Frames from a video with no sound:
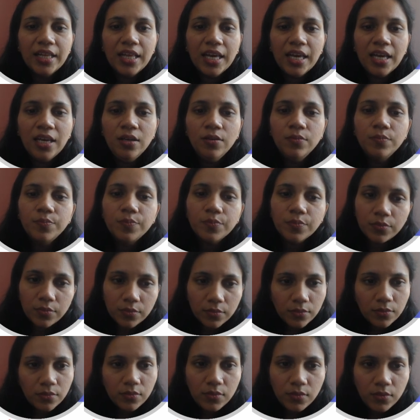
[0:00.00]
the
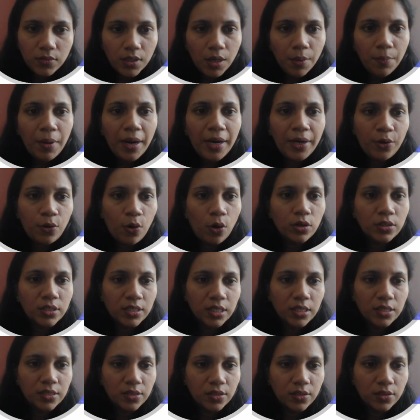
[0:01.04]

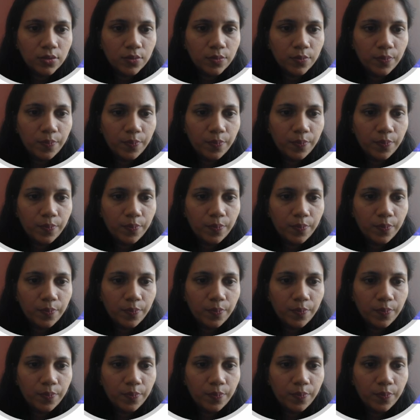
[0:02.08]
mitosis.